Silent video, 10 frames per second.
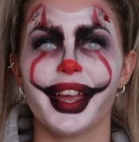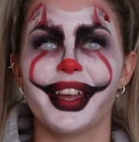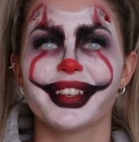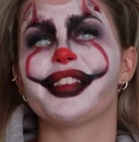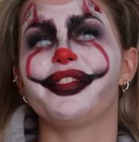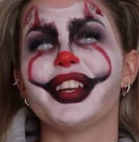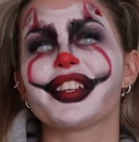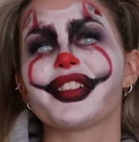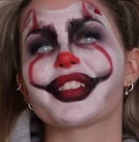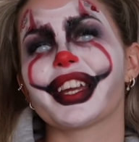This is the
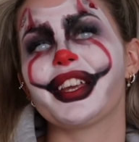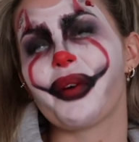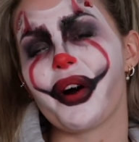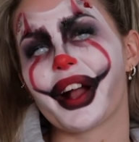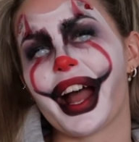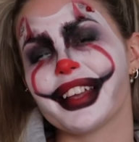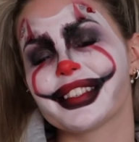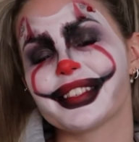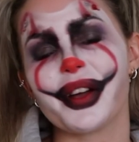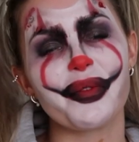finished look. Thank you all guys
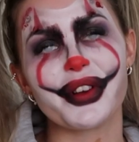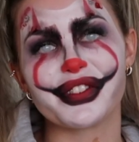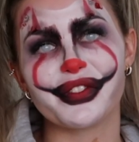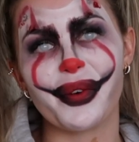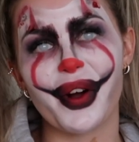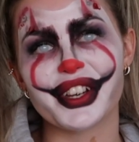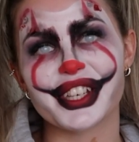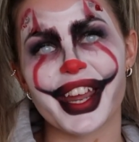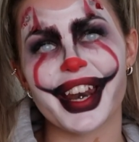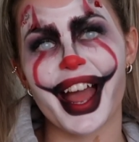so much for
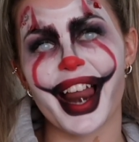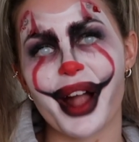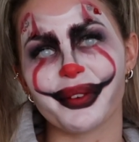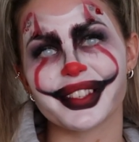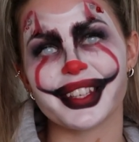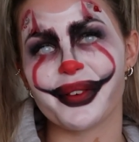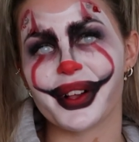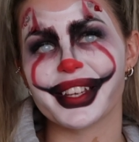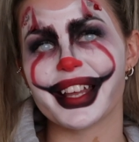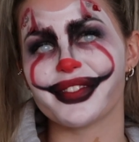watching, and I will see you
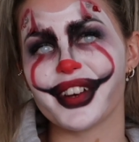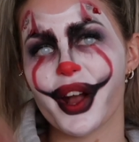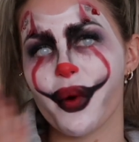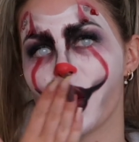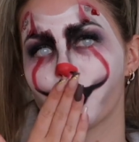all in the next video.